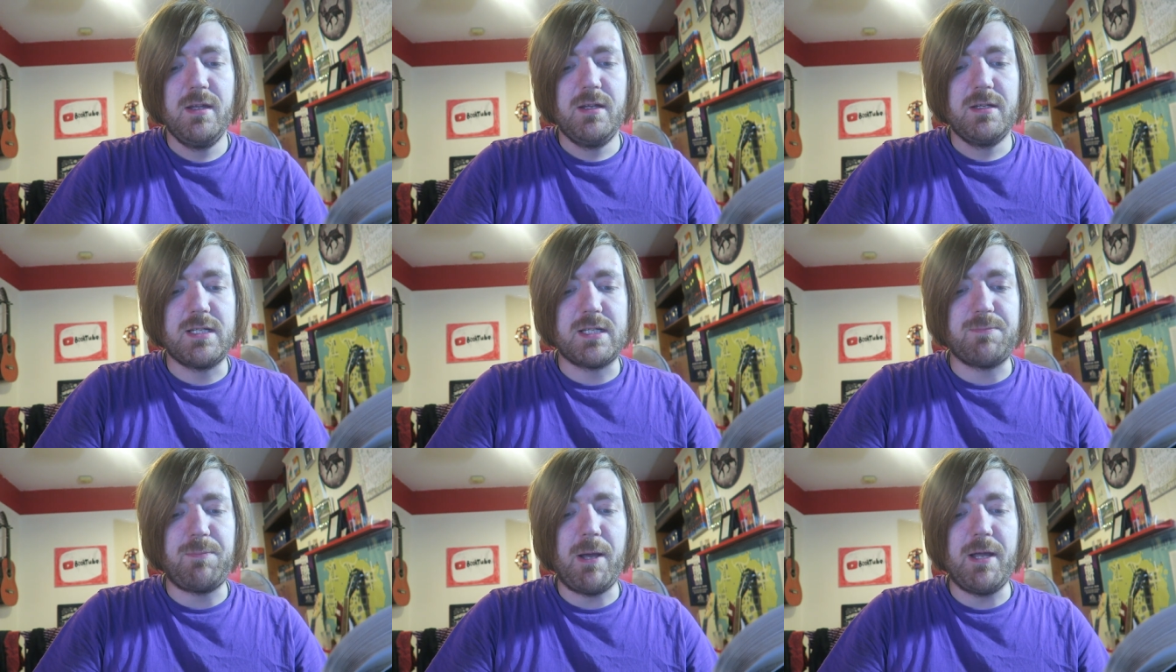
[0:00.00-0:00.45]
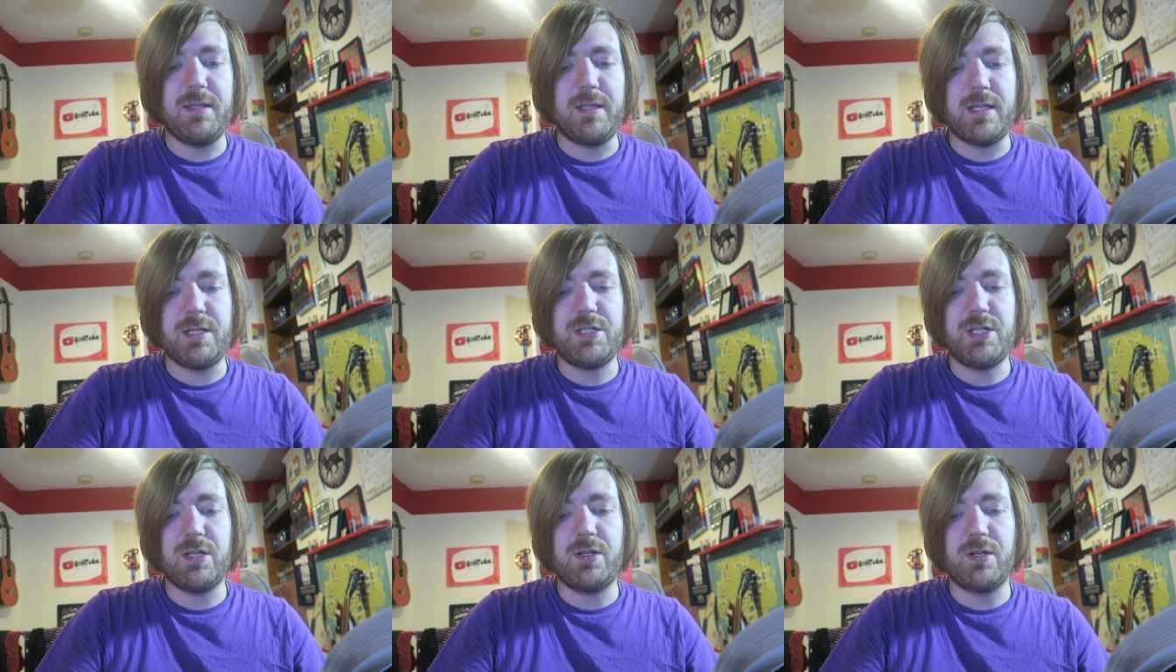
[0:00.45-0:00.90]
Despite
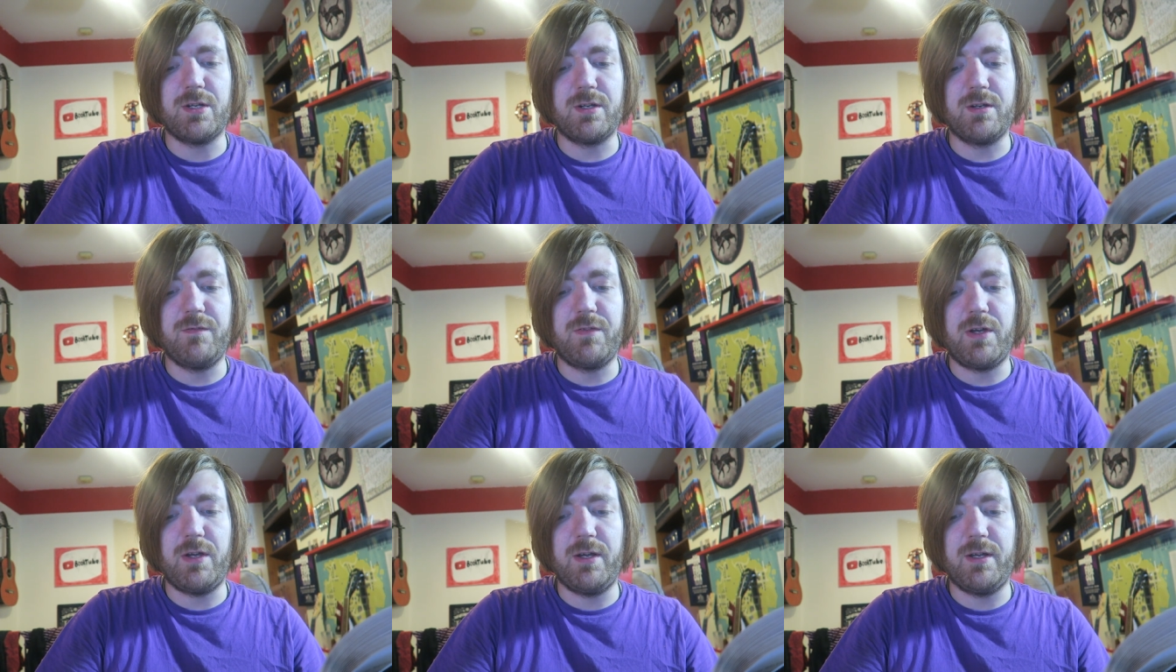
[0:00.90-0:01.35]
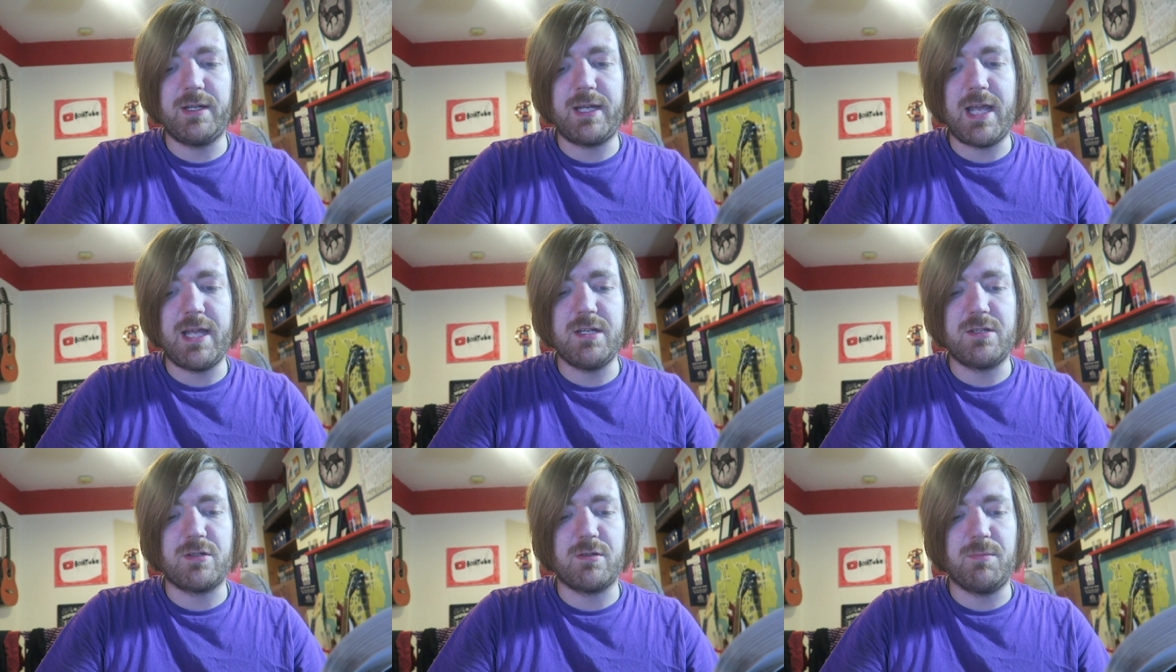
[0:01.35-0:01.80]
this, she couldn't avert her
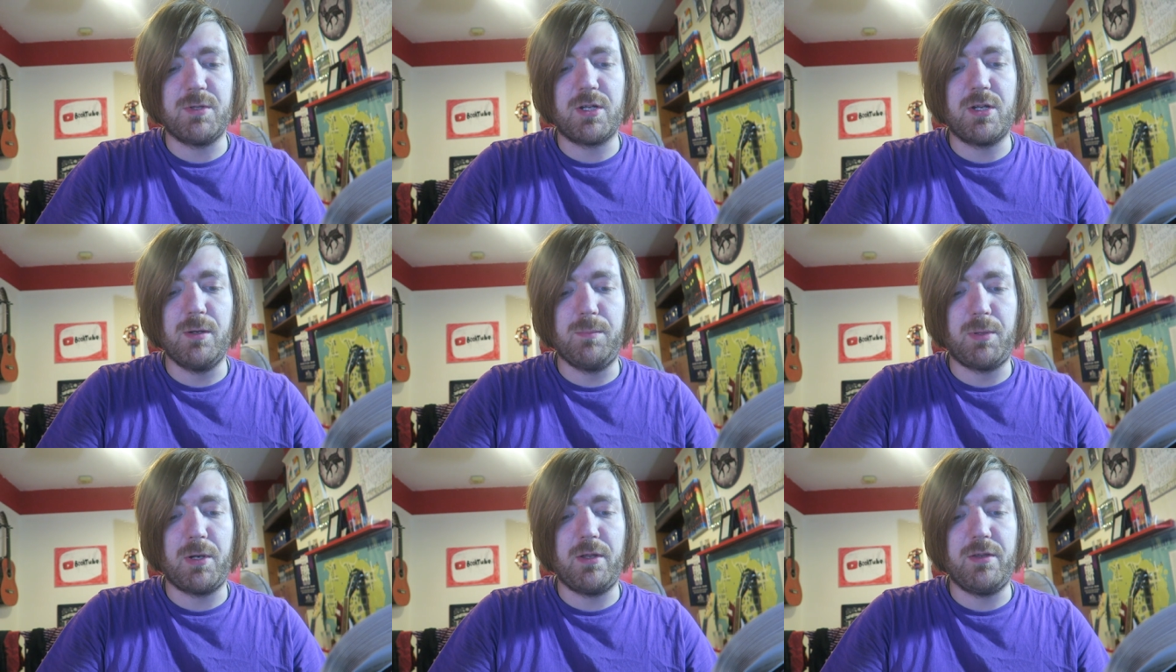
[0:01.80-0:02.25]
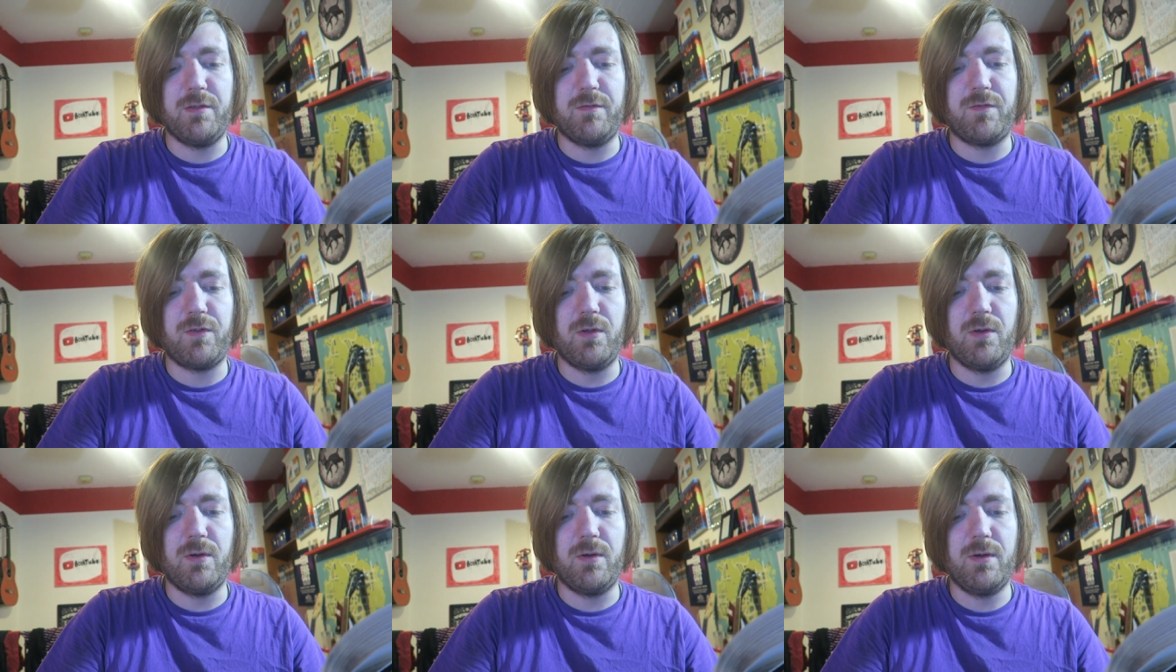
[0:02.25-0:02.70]
gaze from the couple on the
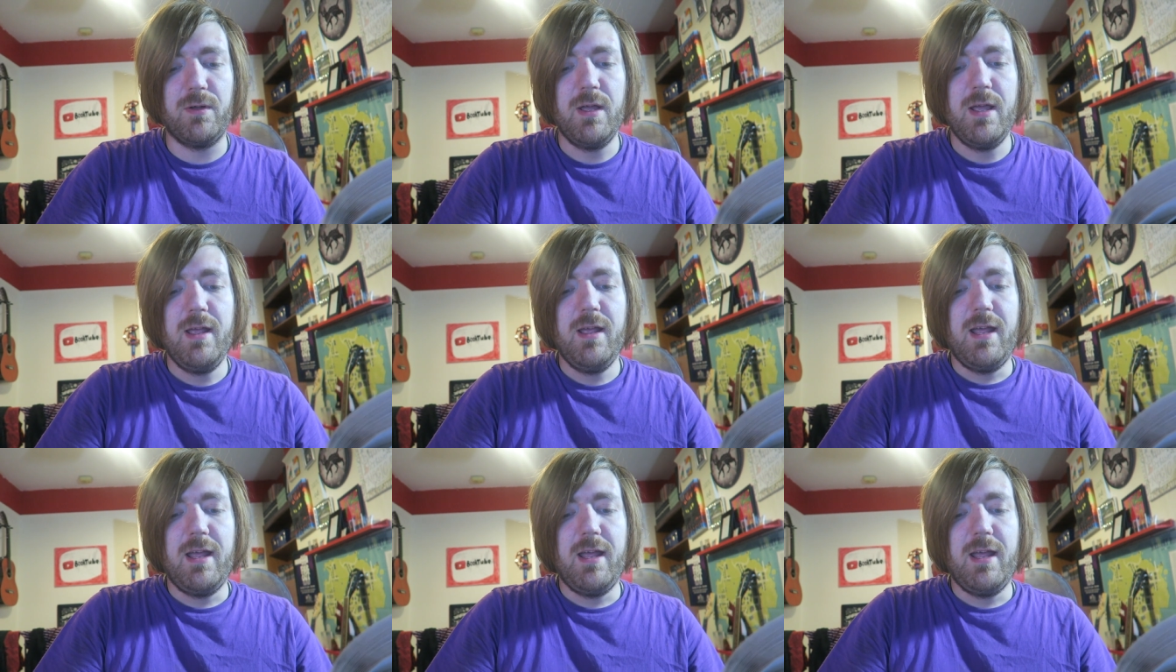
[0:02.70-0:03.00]
floor.